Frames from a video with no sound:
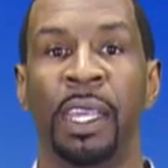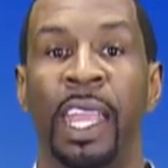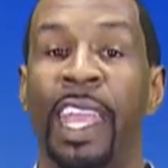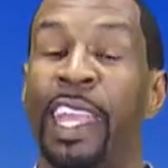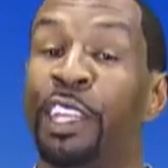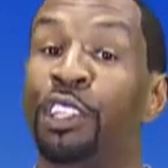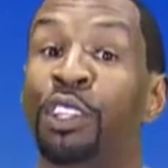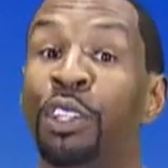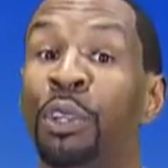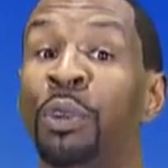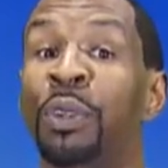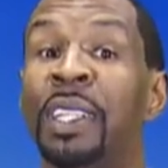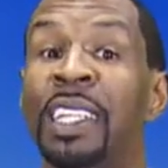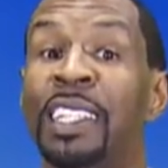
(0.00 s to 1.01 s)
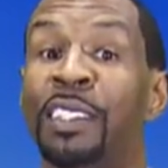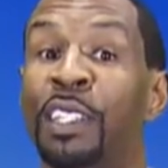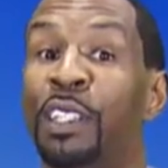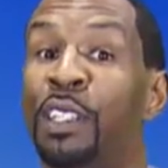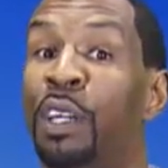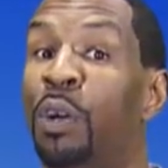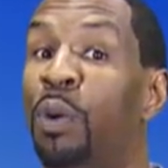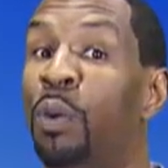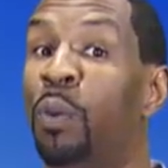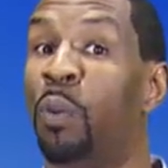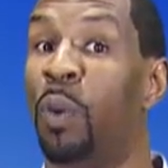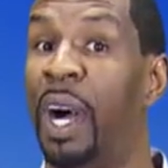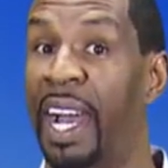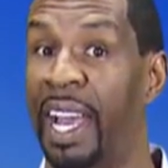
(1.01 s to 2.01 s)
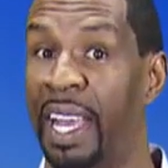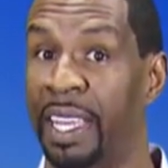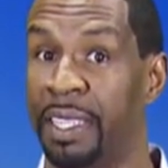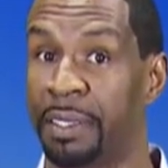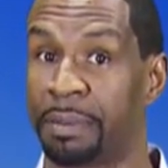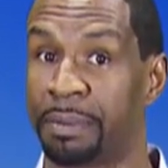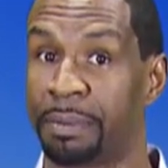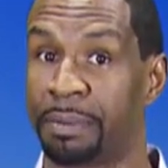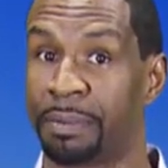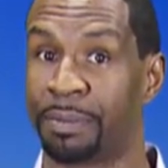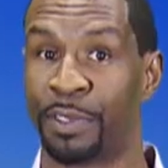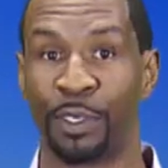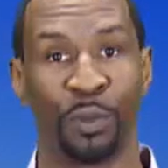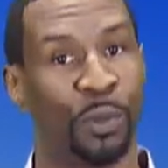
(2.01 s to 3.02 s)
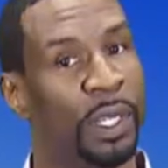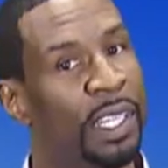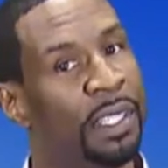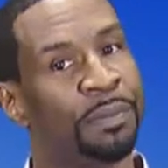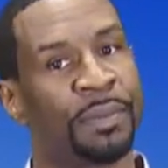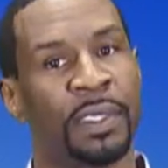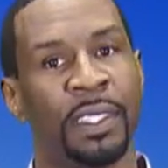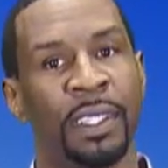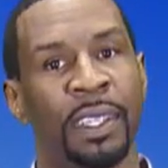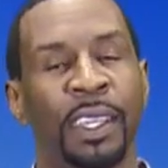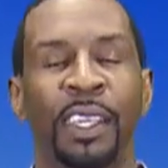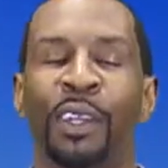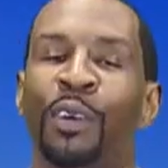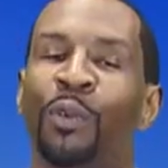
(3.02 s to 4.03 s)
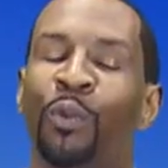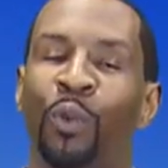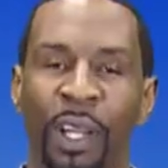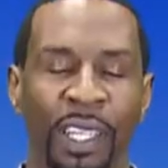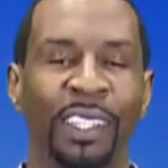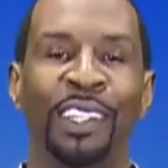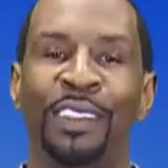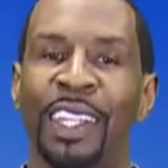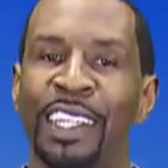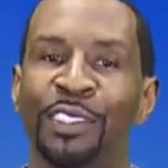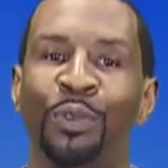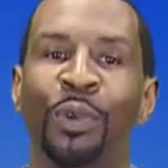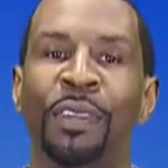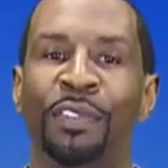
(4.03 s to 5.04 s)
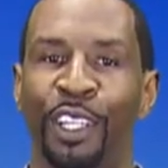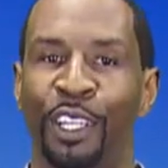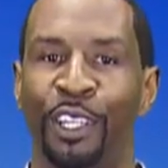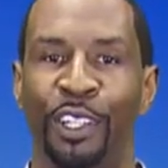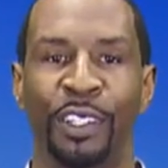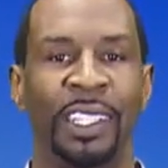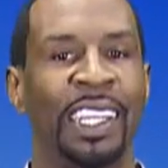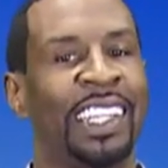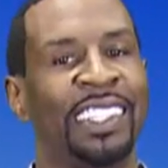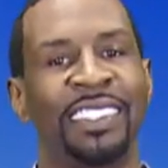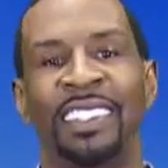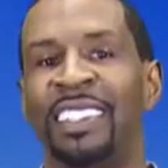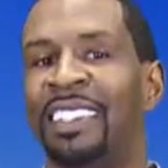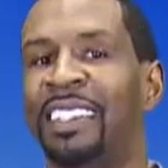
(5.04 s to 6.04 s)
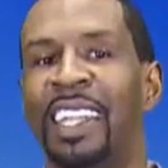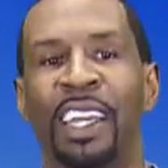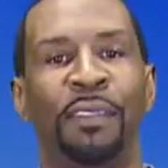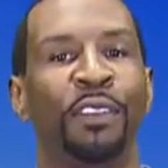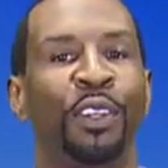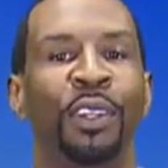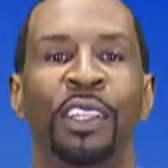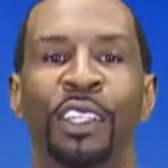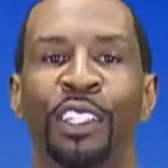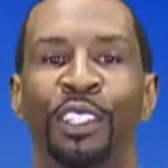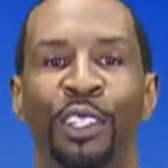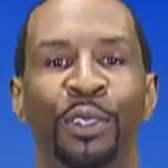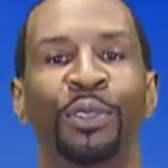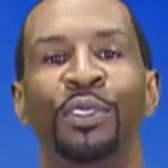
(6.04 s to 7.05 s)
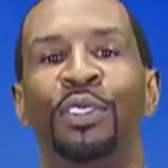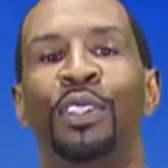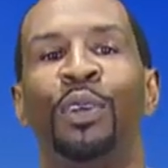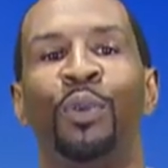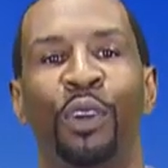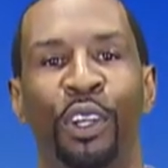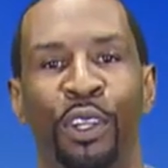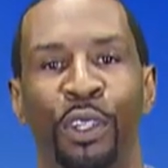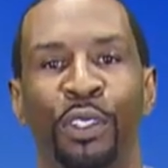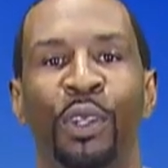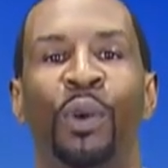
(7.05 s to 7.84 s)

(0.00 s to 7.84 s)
And you need to know why. Well, one of the things we've learned is never use the word